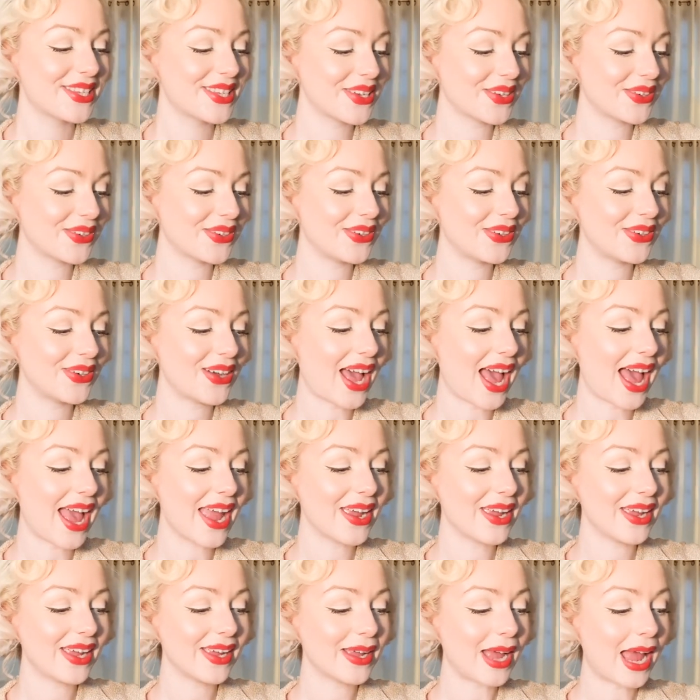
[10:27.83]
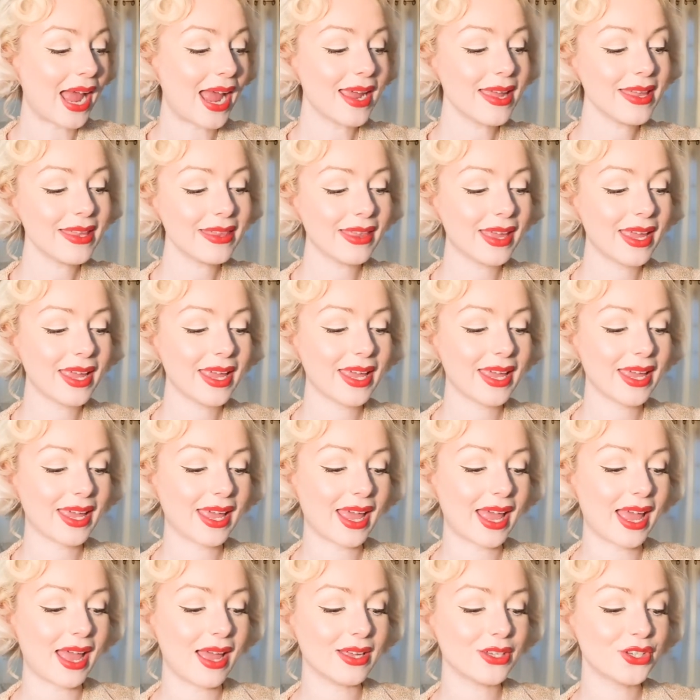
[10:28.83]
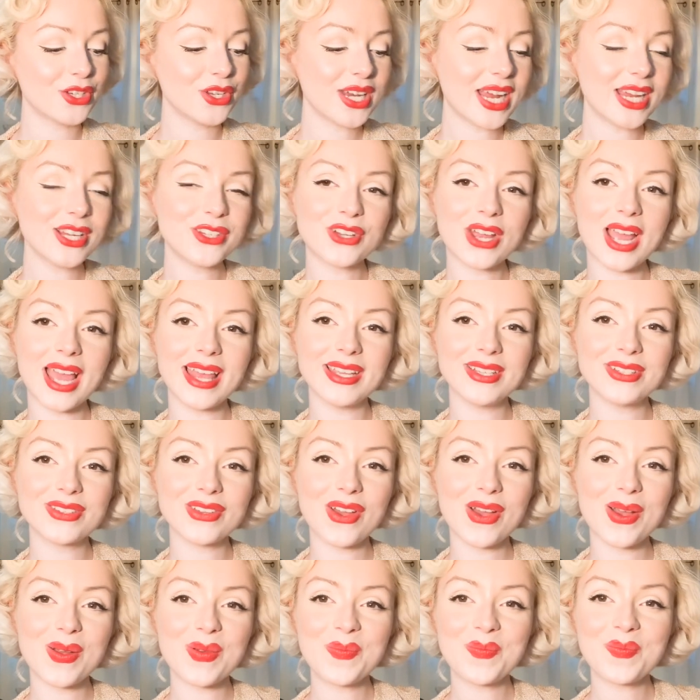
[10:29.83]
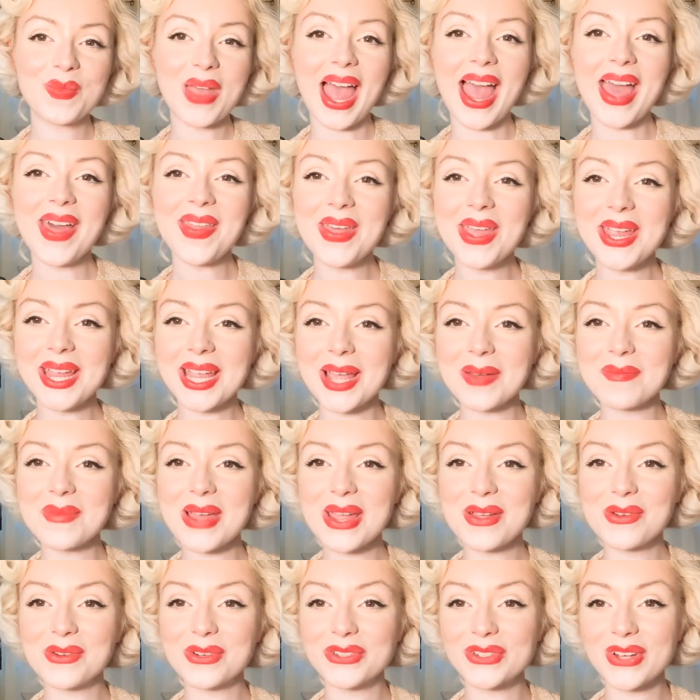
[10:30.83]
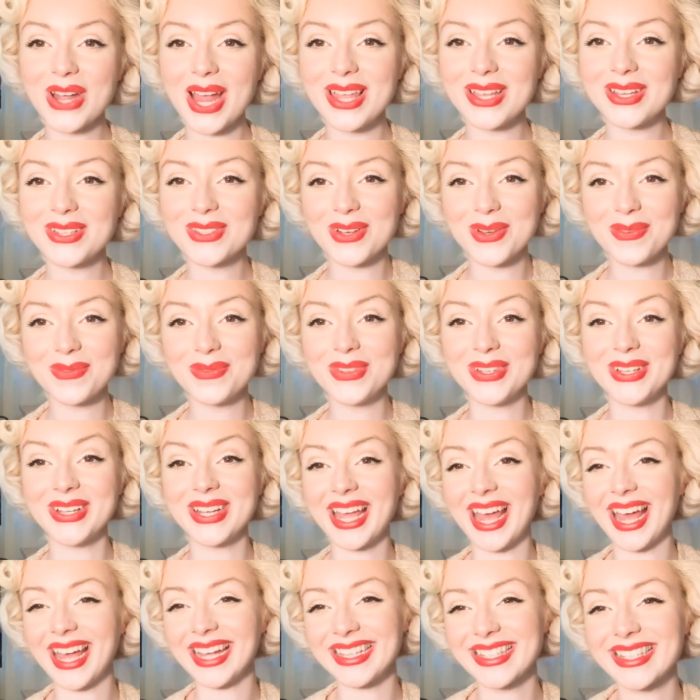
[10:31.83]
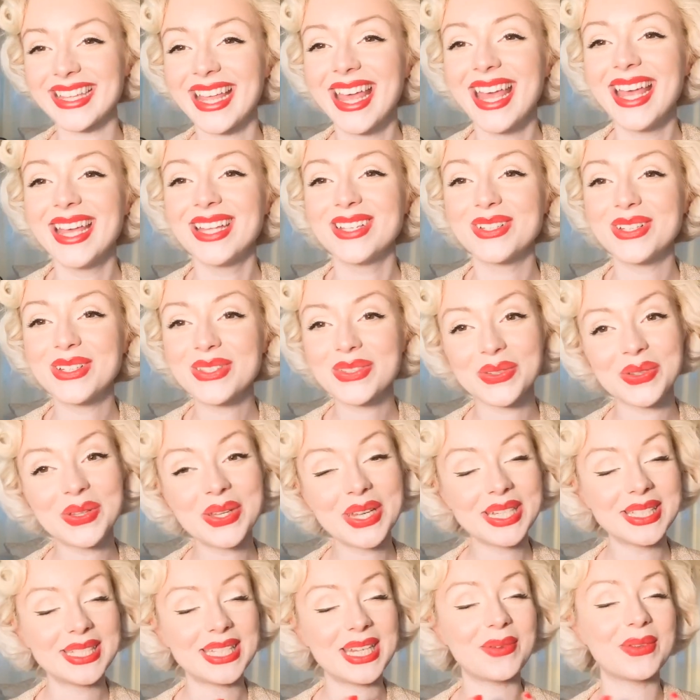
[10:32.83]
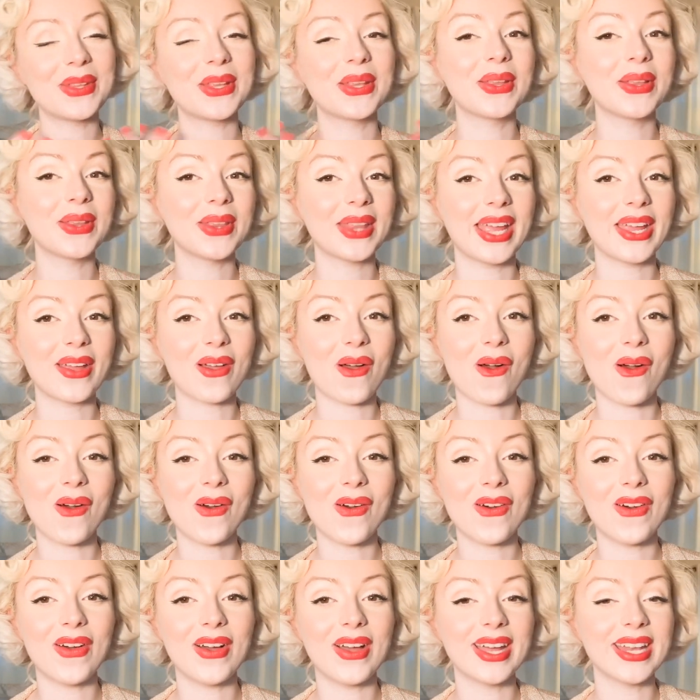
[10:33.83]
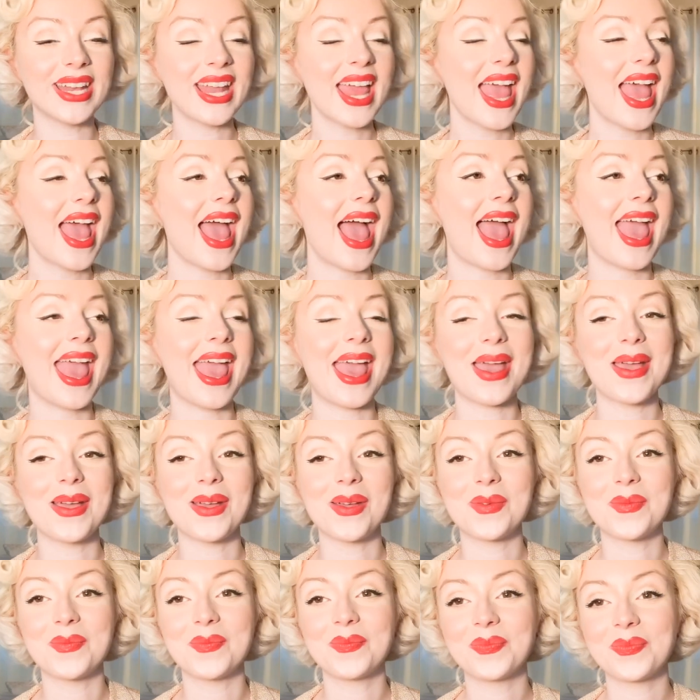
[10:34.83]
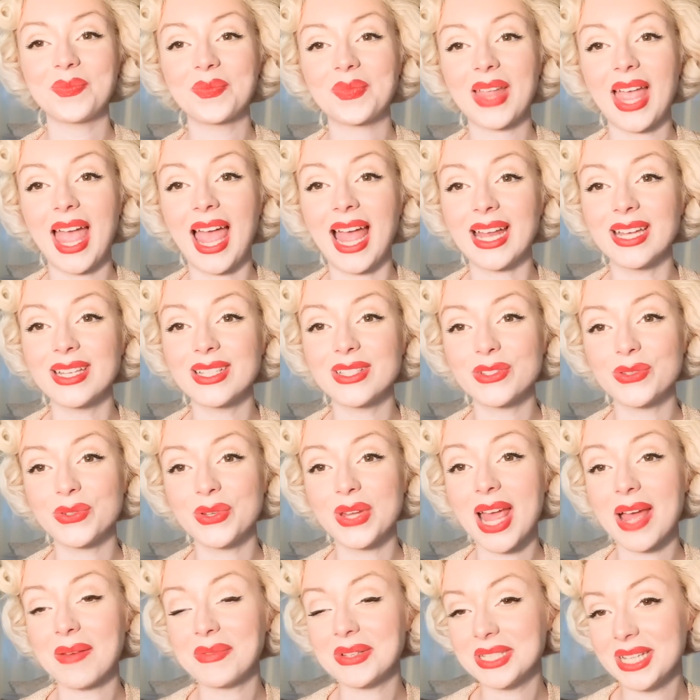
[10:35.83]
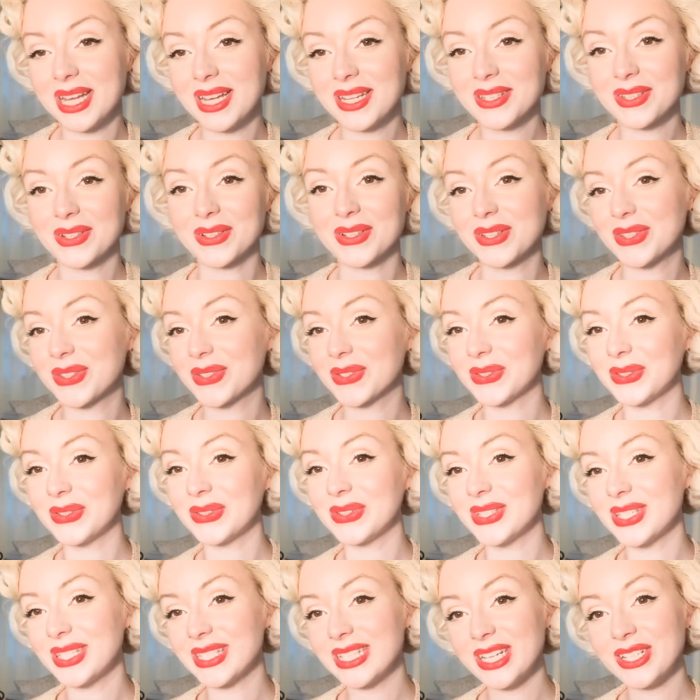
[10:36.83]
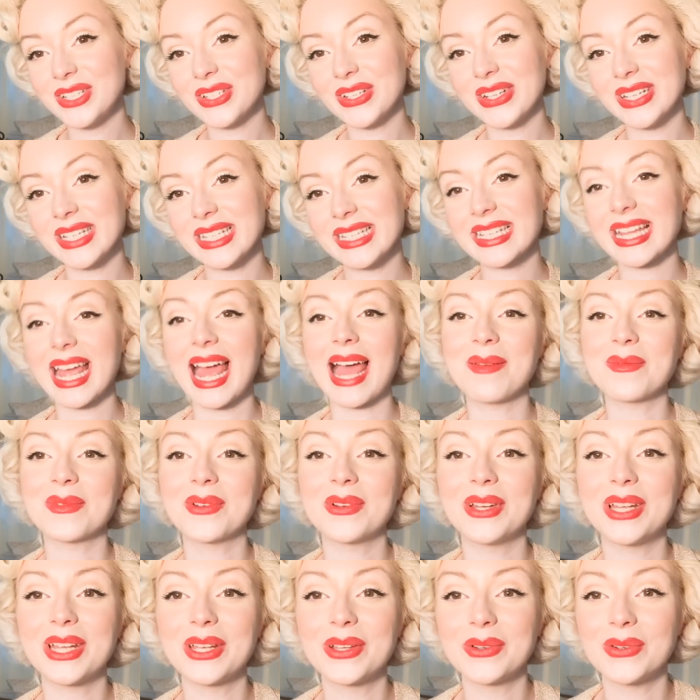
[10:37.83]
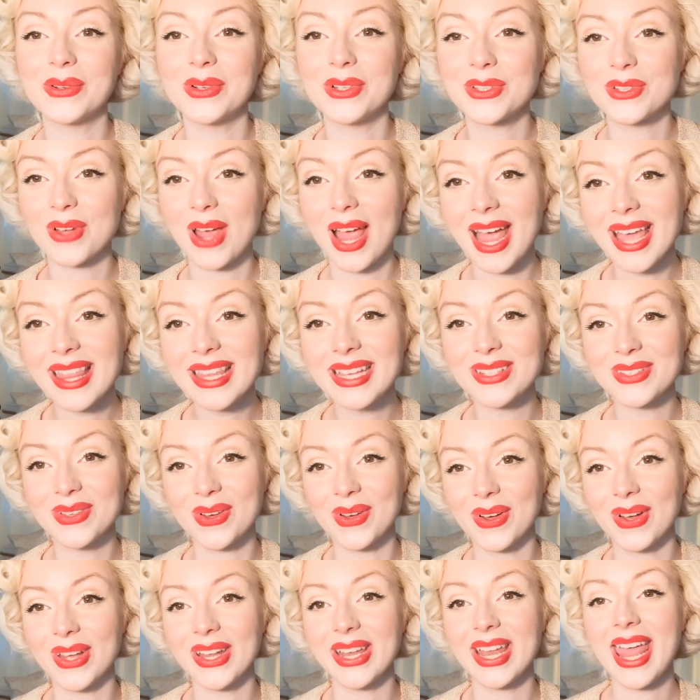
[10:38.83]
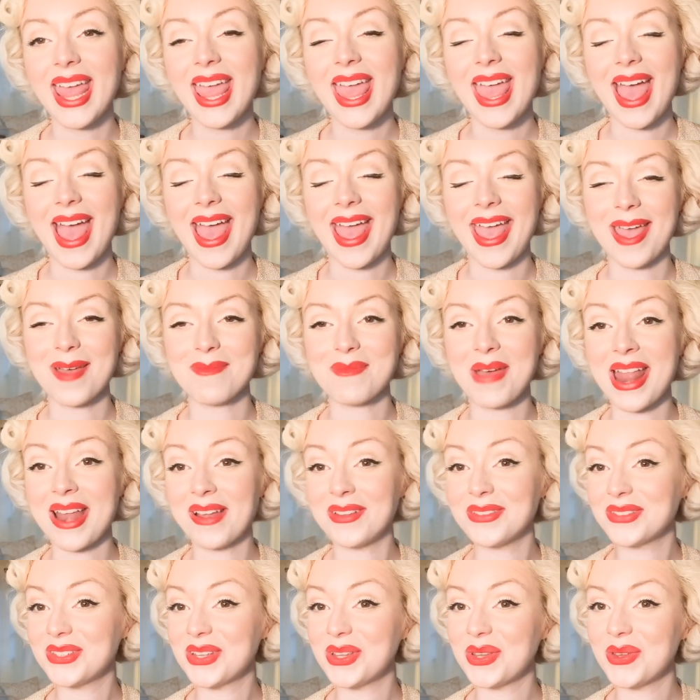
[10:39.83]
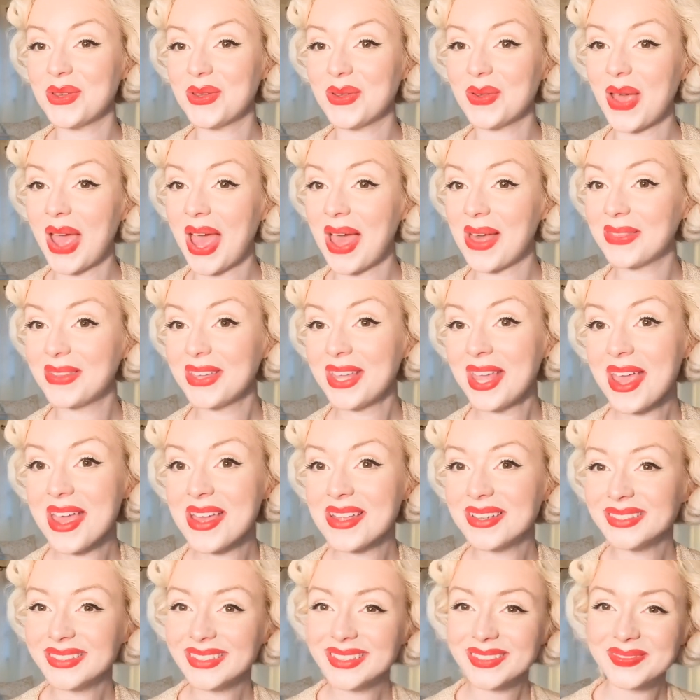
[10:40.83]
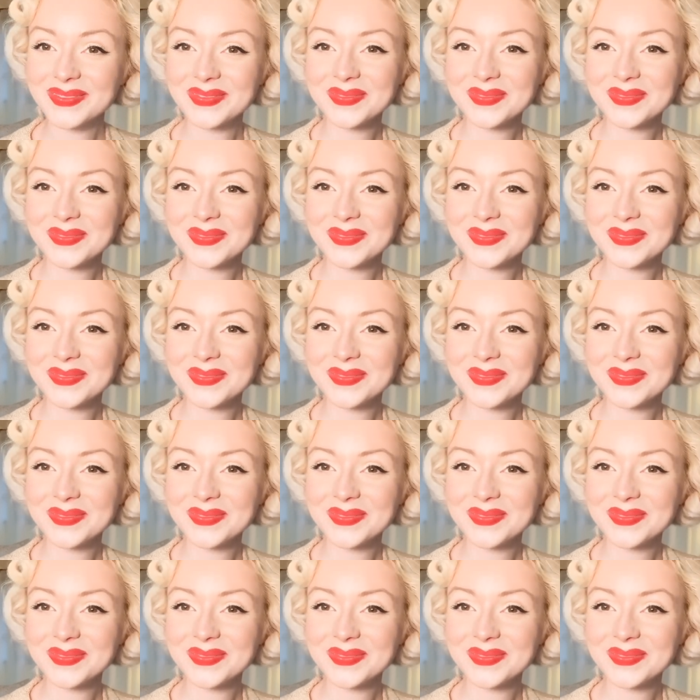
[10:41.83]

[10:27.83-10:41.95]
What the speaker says: So I think, should I try these on? I think I might go try these on for you guys, just so you can see what they look like on, and so you have a taster. So stay tuned, I'm gonna go and try these on, and I'll see you at the end.